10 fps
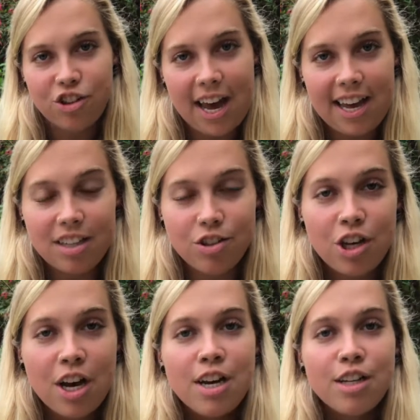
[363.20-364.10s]
a
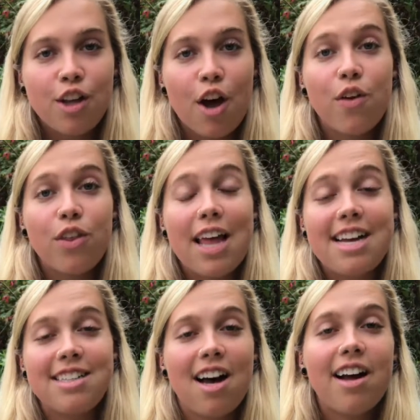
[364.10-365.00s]
change. So
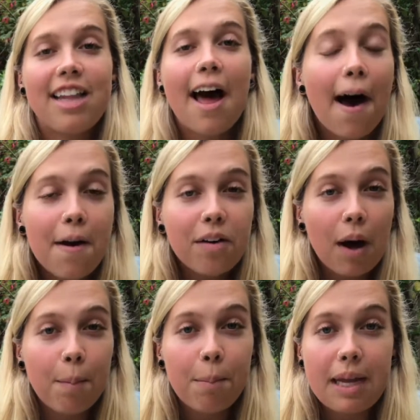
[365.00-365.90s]
they started their own
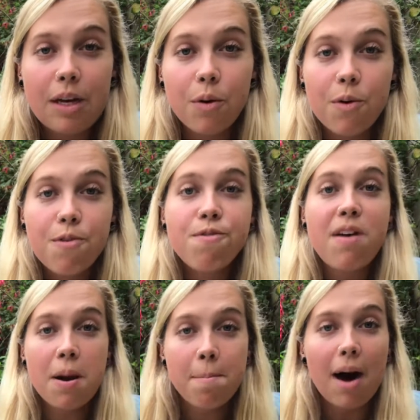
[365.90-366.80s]
company called
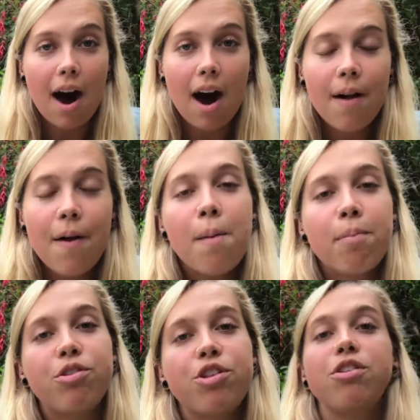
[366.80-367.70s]
Finbar,
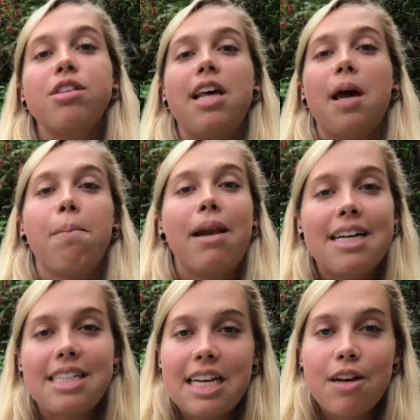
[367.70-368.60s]
producing
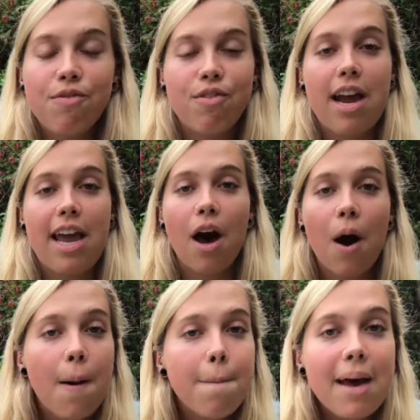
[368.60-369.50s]
plastic-free,
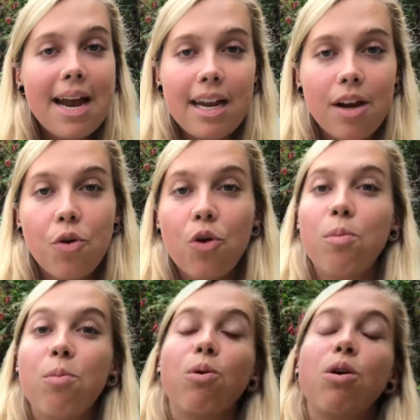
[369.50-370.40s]
homemade in
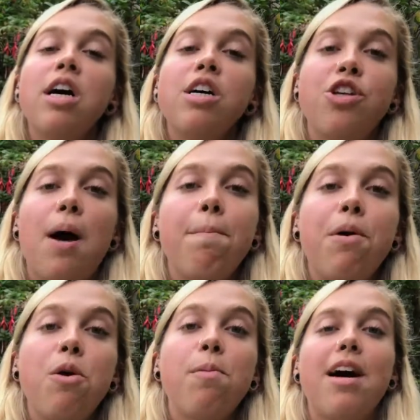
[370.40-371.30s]
Cornwall,
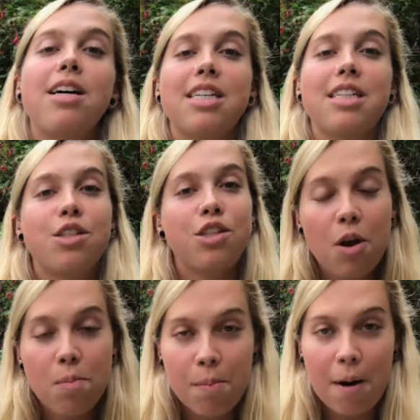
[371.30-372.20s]
shampoo bars and
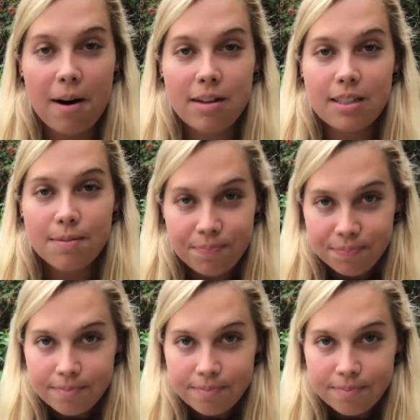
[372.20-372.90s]
soap bars.